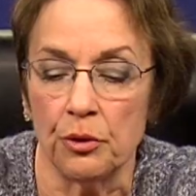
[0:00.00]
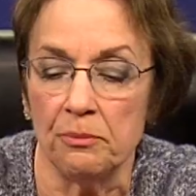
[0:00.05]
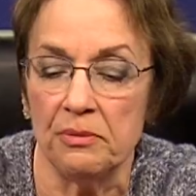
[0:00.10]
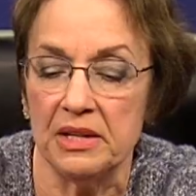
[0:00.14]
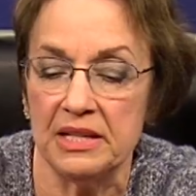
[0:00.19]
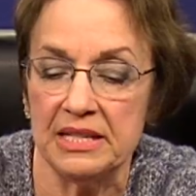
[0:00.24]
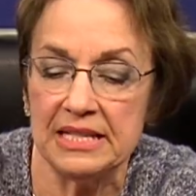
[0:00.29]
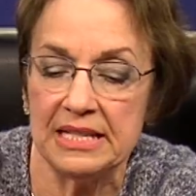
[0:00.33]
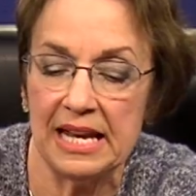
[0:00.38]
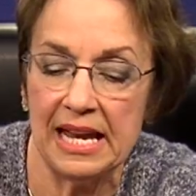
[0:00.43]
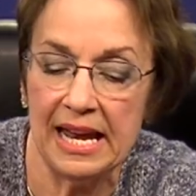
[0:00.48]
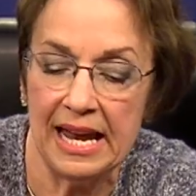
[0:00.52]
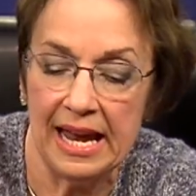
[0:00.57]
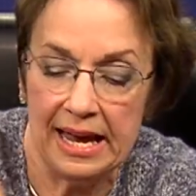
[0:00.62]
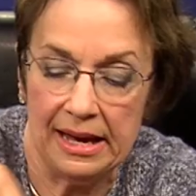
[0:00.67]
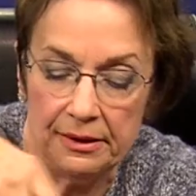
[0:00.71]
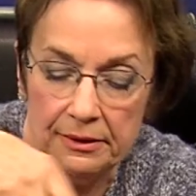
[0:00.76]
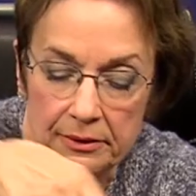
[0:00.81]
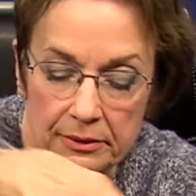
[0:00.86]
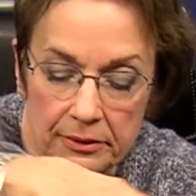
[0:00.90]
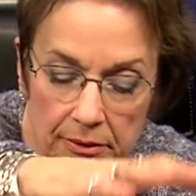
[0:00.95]
this
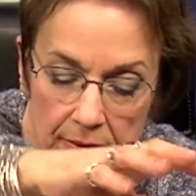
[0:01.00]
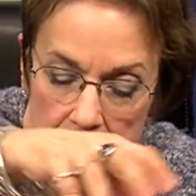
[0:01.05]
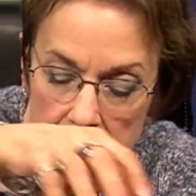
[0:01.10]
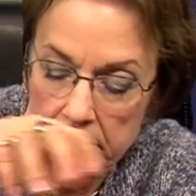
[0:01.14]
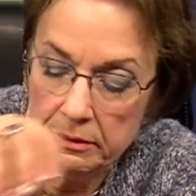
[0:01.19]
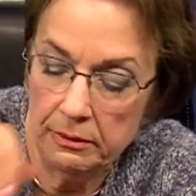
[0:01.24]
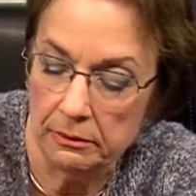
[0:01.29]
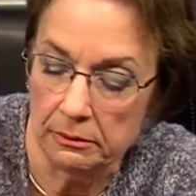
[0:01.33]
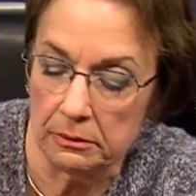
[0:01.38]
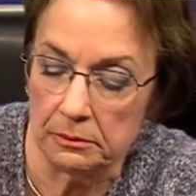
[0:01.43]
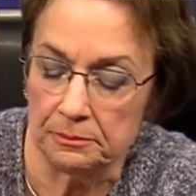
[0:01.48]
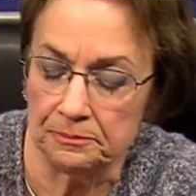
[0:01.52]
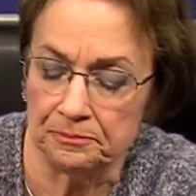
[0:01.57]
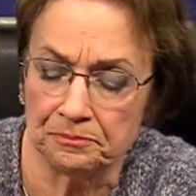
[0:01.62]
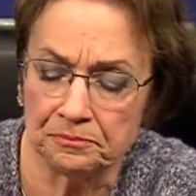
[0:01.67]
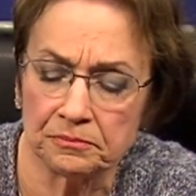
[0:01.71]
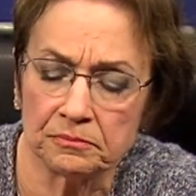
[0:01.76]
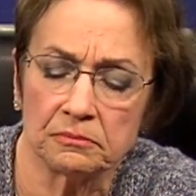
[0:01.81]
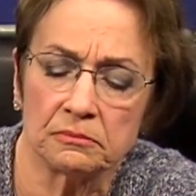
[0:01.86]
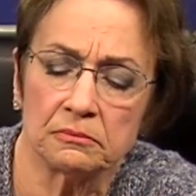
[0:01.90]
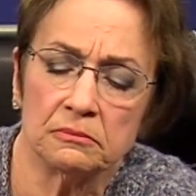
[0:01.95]
end,
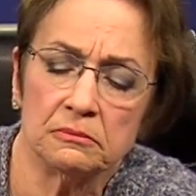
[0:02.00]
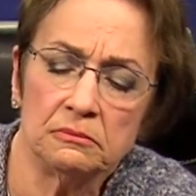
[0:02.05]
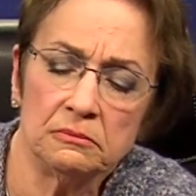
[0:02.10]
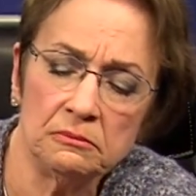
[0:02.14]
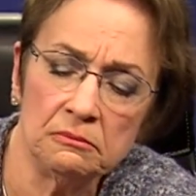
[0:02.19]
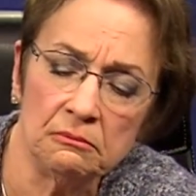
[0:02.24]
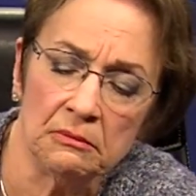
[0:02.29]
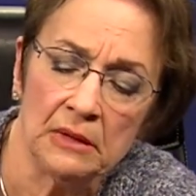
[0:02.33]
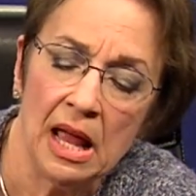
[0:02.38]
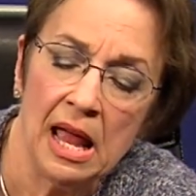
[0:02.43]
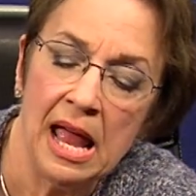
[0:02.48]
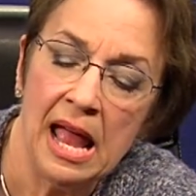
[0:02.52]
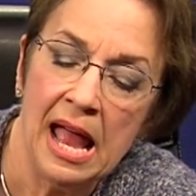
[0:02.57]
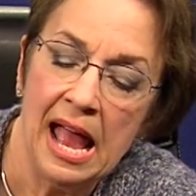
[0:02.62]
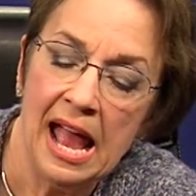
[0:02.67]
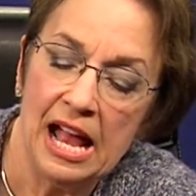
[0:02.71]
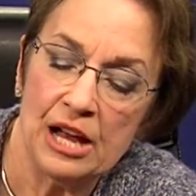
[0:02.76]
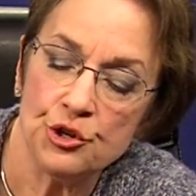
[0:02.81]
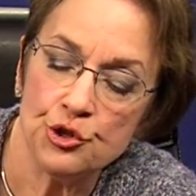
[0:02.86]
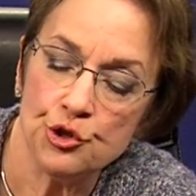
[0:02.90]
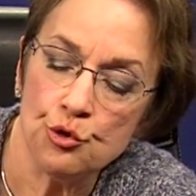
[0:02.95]

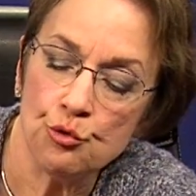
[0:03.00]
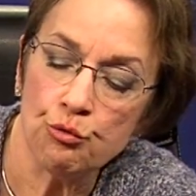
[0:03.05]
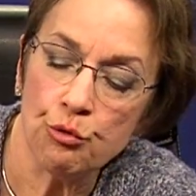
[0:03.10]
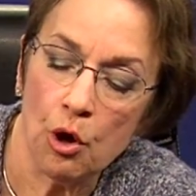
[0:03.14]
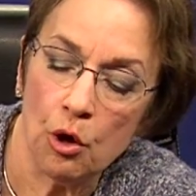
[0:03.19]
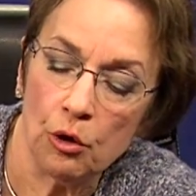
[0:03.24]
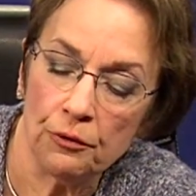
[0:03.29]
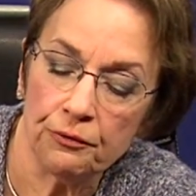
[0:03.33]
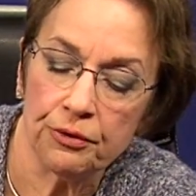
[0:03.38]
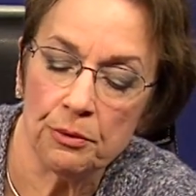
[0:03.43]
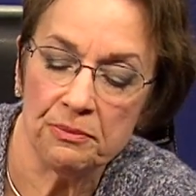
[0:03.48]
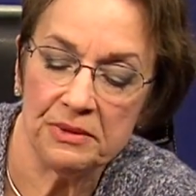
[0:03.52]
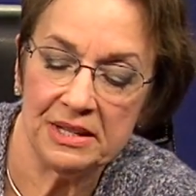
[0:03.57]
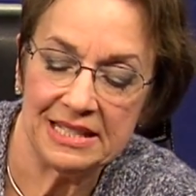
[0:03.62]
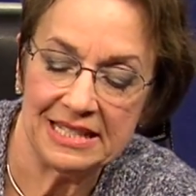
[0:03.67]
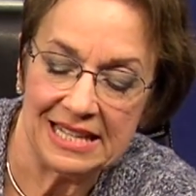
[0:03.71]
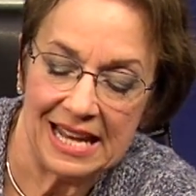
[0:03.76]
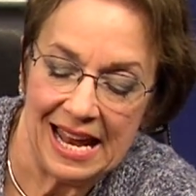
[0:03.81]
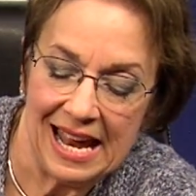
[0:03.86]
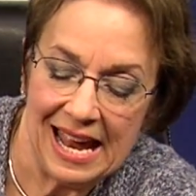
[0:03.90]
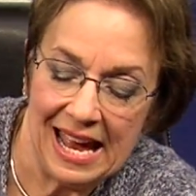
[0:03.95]
as you roll from this
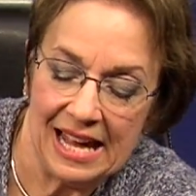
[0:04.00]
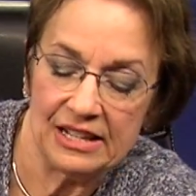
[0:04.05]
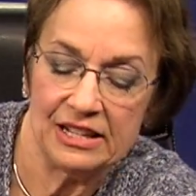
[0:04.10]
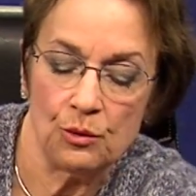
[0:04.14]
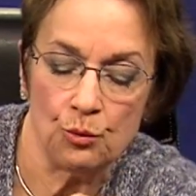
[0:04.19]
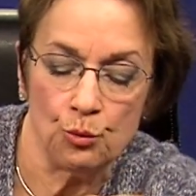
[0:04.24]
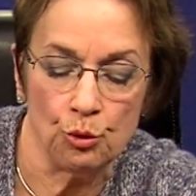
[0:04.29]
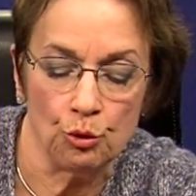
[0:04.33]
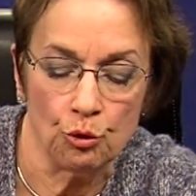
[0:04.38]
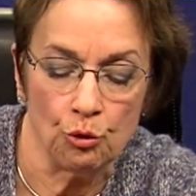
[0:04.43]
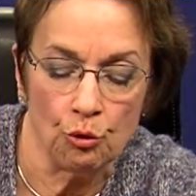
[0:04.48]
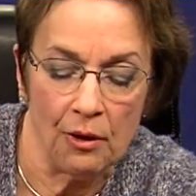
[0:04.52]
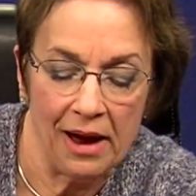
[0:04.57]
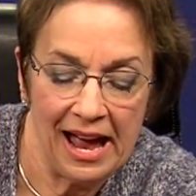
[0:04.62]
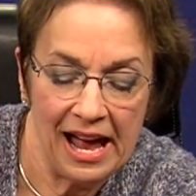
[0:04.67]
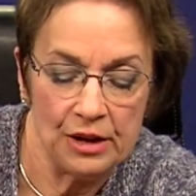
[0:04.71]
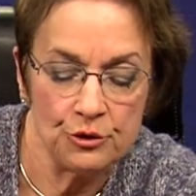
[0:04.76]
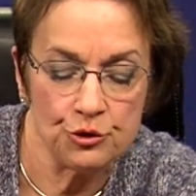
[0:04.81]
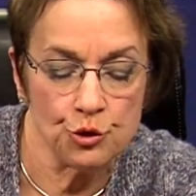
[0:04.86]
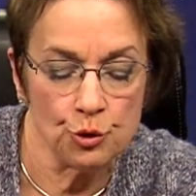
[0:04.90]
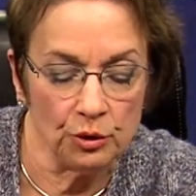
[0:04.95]
end, it will
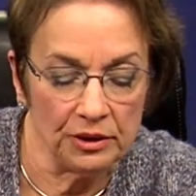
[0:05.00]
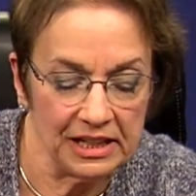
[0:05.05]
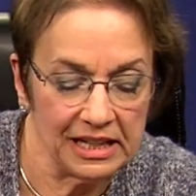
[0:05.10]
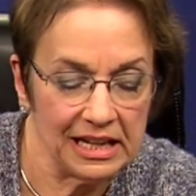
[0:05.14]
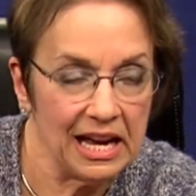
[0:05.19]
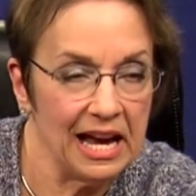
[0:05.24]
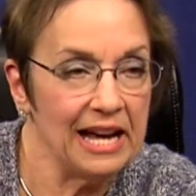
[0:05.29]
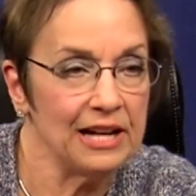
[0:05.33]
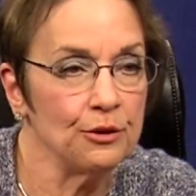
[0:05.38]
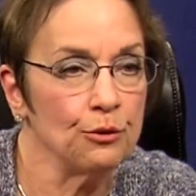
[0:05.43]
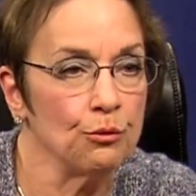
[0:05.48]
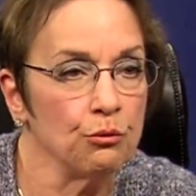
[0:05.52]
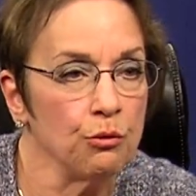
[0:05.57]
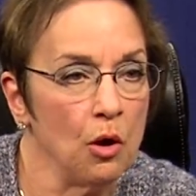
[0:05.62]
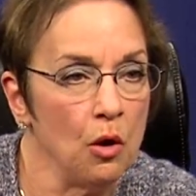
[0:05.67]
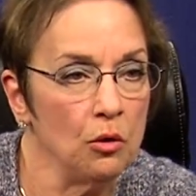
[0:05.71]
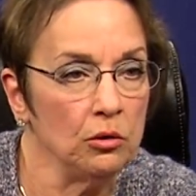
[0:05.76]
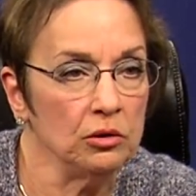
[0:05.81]
gradually kind of roll